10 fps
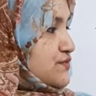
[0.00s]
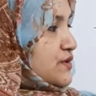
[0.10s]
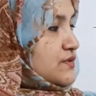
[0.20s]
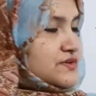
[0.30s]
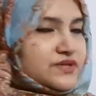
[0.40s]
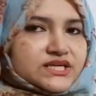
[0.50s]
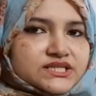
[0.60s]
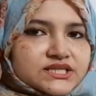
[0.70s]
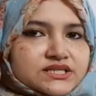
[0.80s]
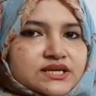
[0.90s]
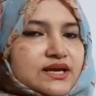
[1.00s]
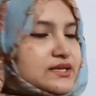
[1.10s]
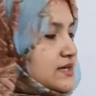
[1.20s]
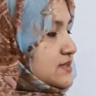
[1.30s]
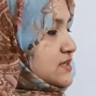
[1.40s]
forward reaction and
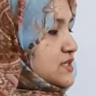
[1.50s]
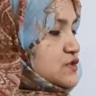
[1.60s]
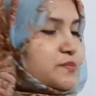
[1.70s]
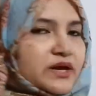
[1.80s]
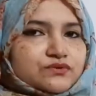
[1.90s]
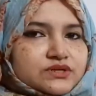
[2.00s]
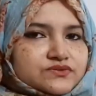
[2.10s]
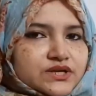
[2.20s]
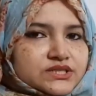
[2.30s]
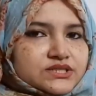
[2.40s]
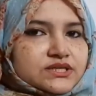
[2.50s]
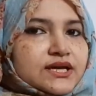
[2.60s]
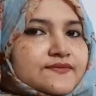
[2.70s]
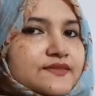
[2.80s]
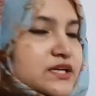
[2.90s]
another is backward reaction.
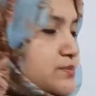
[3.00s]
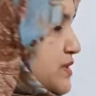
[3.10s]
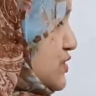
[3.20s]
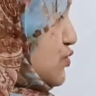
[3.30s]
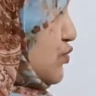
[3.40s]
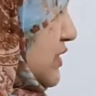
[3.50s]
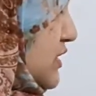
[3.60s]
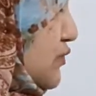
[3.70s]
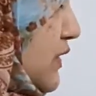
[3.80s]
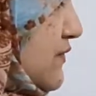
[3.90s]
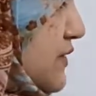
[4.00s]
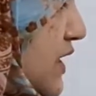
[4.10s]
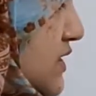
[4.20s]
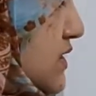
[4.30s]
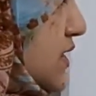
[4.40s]
That means in one
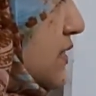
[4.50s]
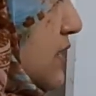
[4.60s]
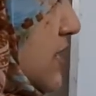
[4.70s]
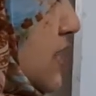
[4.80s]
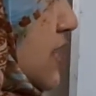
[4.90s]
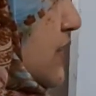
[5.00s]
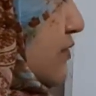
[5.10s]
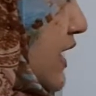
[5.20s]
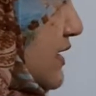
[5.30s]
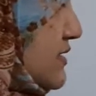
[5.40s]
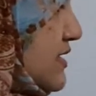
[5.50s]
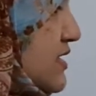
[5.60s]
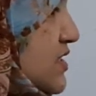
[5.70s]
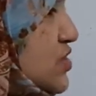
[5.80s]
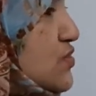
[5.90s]
reaction, reactants